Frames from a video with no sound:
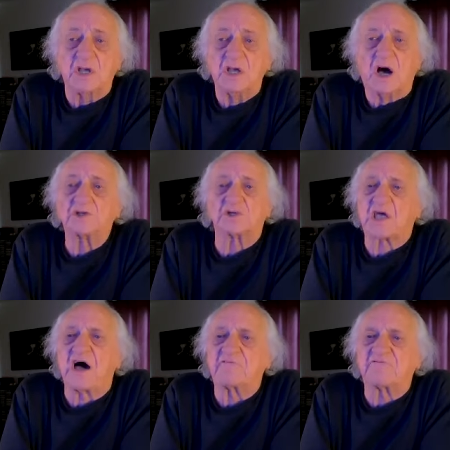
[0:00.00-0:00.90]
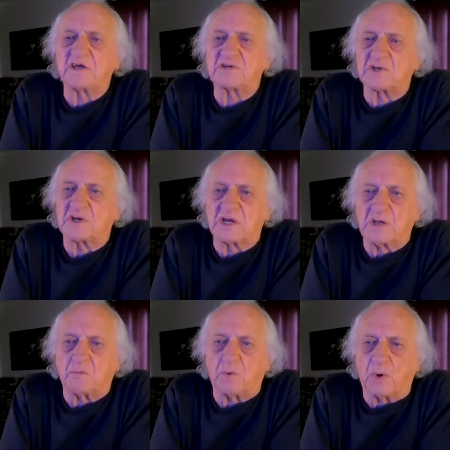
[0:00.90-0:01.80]
just can't face it
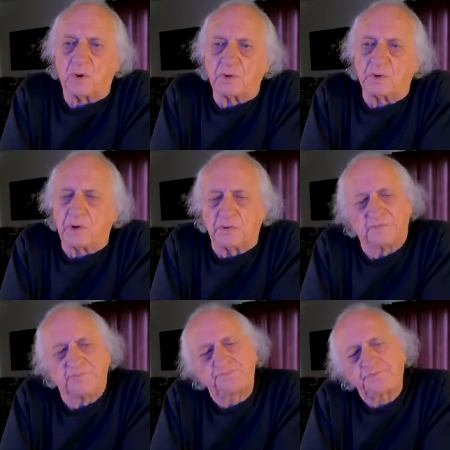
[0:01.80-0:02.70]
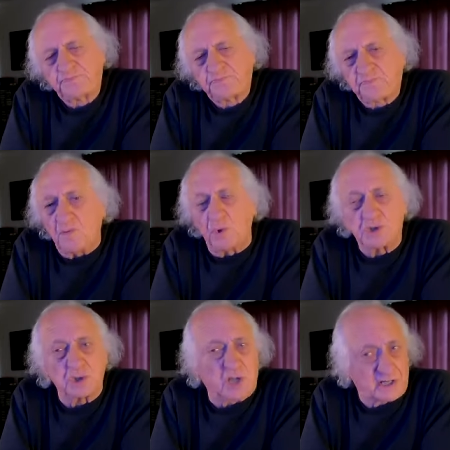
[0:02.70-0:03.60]
anymore. You know, would
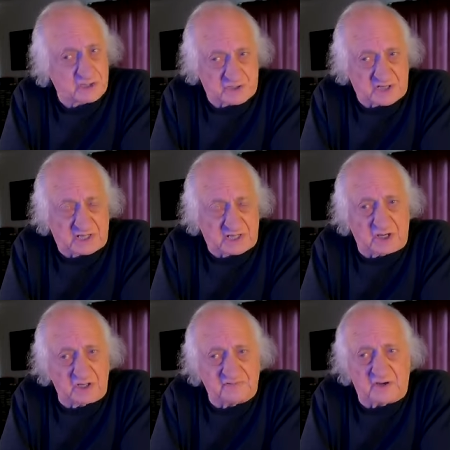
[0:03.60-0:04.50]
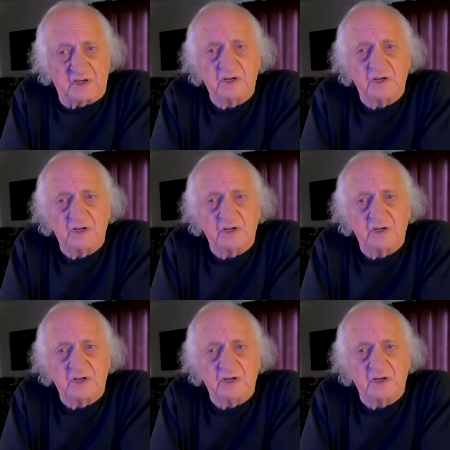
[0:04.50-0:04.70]
you like to take it over?"